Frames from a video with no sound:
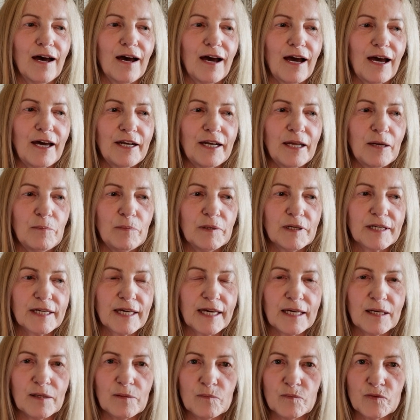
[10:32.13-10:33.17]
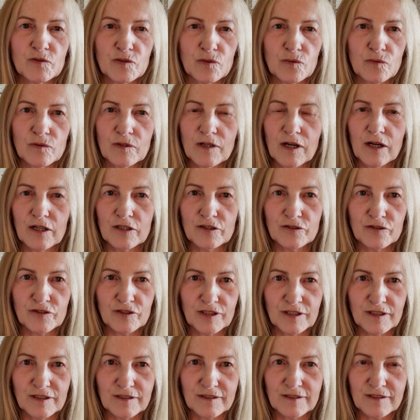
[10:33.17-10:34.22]
and I became so
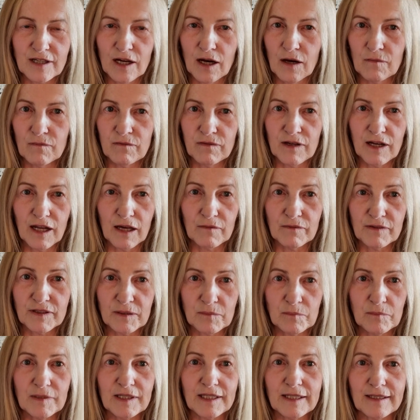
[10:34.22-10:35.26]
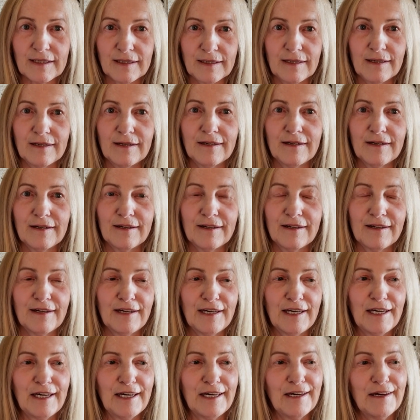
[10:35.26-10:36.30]
conscious of loving me
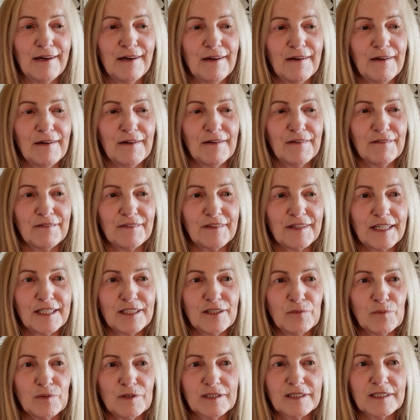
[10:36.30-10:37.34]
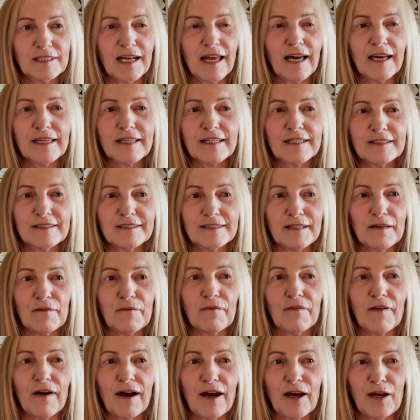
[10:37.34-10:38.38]
that it was like as if
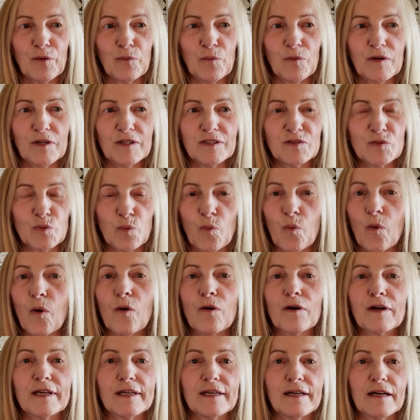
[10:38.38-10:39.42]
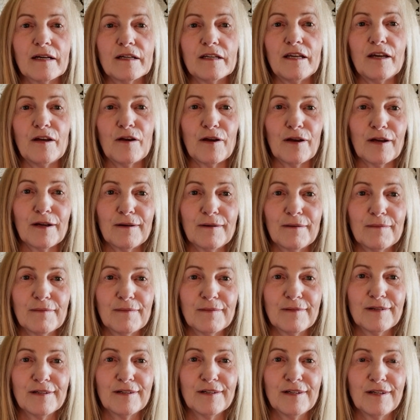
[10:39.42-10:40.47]
I was walking on air.
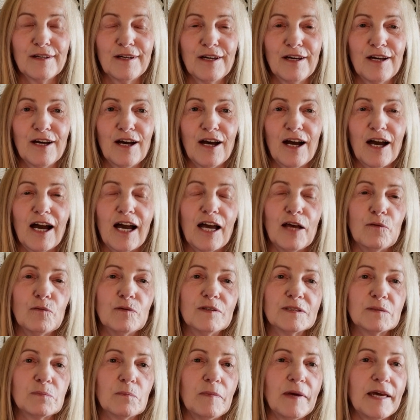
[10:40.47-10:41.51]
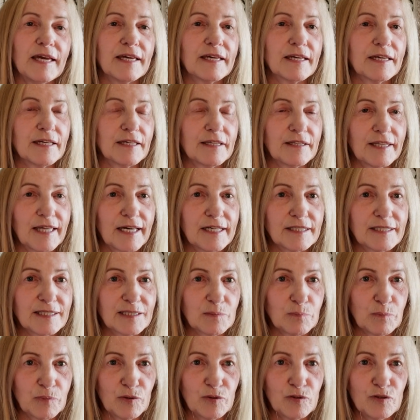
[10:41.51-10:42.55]
I was making that
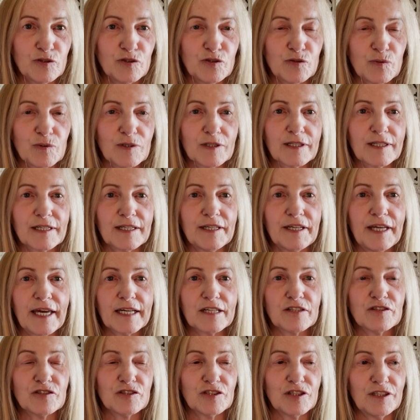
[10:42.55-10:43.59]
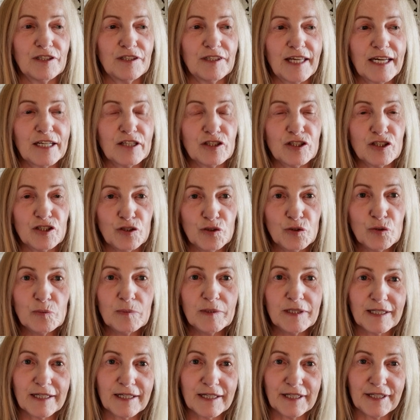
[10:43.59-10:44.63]
spiritual connection, that
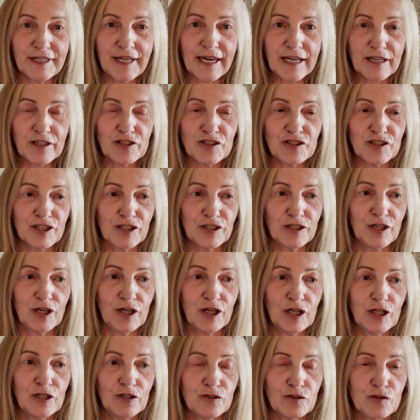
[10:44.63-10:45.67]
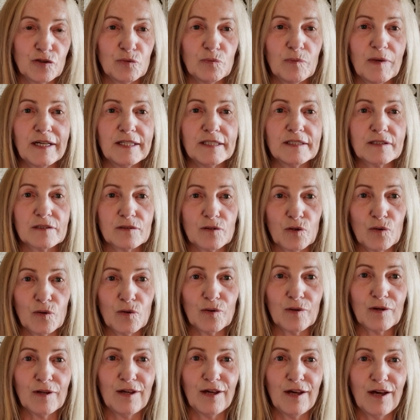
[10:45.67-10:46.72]
human connection to my
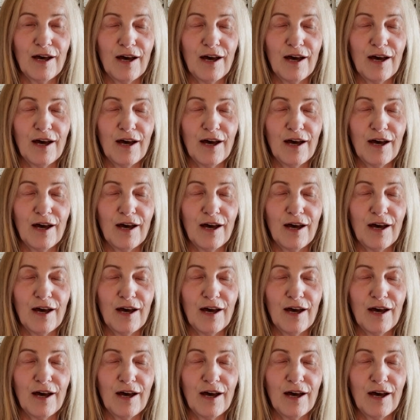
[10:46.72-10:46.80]
soul.